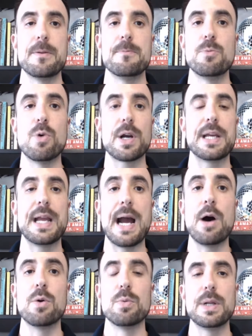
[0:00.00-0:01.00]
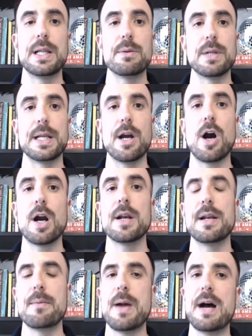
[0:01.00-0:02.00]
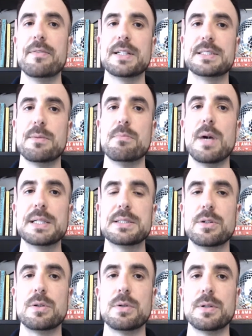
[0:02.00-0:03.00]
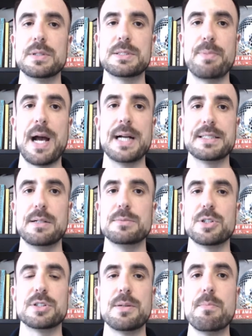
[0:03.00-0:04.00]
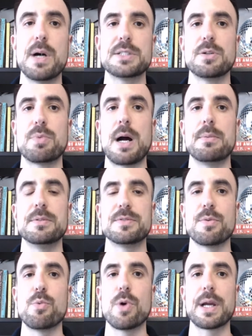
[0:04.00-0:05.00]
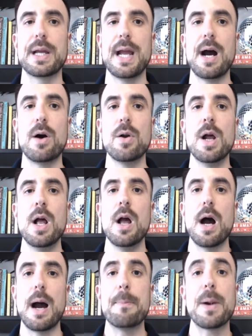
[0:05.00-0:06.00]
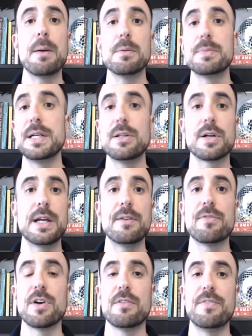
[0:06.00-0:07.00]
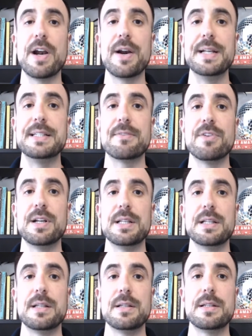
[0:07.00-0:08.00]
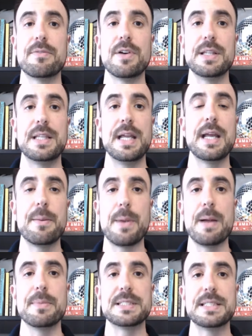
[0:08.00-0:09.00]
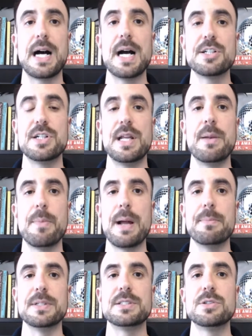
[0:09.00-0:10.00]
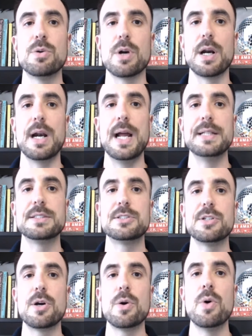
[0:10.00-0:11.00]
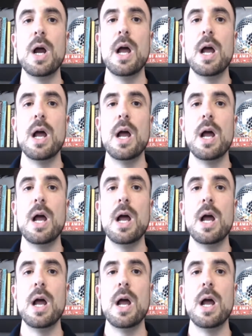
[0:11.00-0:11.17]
working out really, really hard and I'm having some muscle spasms or some muscle problems from working out, I'm probably looking for a very different thing in my massage and in my masseur. And so